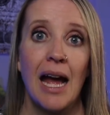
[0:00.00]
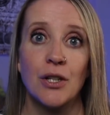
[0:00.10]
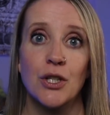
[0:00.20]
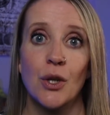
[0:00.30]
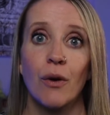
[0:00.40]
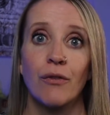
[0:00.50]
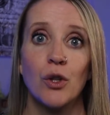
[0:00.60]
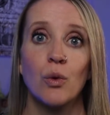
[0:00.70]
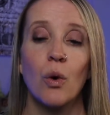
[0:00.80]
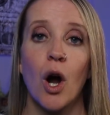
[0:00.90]
And so if
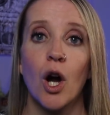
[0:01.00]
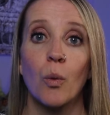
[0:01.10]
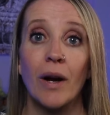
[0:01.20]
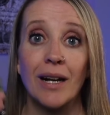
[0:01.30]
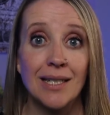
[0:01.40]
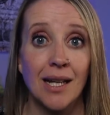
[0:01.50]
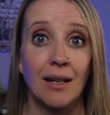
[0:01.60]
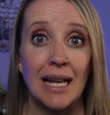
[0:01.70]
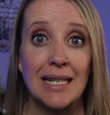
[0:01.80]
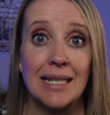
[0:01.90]
you are wearing
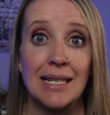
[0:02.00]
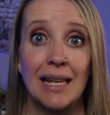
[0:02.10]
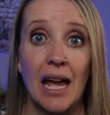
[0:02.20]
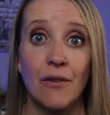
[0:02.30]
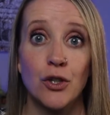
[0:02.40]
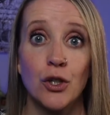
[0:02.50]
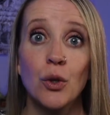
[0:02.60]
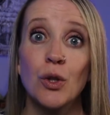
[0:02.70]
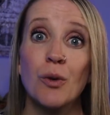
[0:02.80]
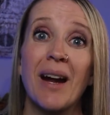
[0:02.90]
sunglasses in the
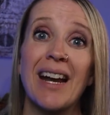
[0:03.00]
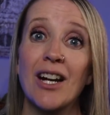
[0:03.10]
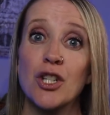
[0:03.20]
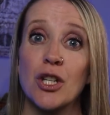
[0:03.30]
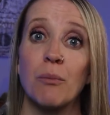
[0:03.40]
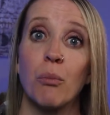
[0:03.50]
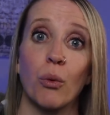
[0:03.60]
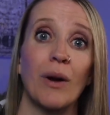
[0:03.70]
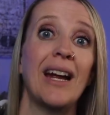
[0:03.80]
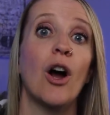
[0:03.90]
afternoon, you might actually
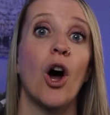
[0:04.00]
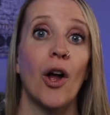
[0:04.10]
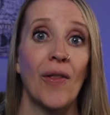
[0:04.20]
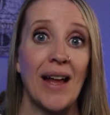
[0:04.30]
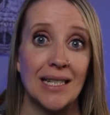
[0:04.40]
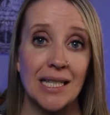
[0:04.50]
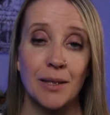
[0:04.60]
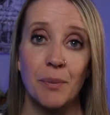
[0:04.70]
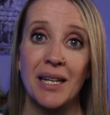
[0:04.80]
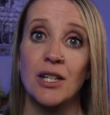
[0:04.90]
bring on that
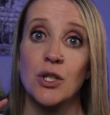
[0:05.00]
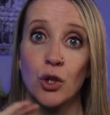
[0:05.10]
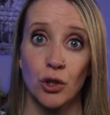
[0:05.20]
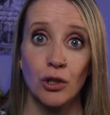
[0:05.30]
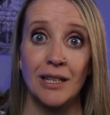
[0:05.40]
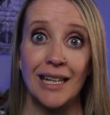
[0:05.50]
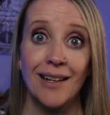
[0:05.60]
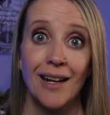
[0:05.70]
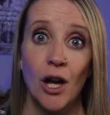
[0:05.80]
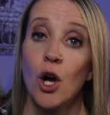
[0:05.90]
sleepiness
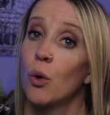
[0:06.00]
early,